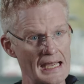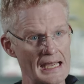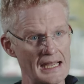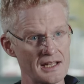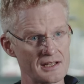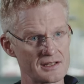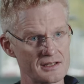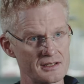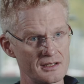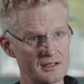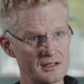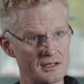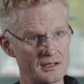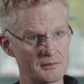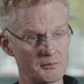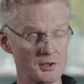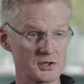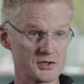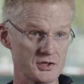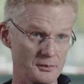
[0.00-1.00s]
and, uh,
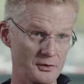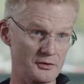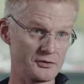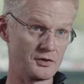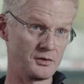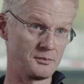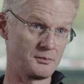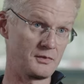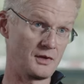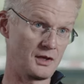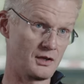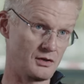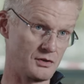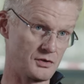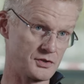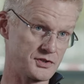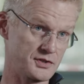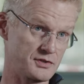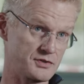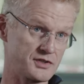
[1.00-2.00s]
but some of them
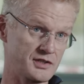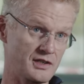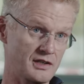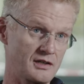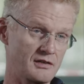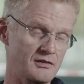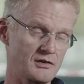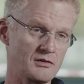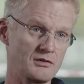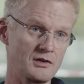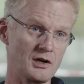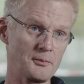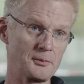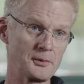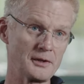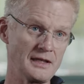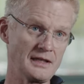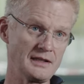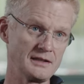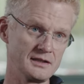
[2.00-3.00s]
also start their own
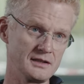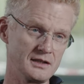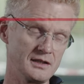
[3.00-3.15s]
company.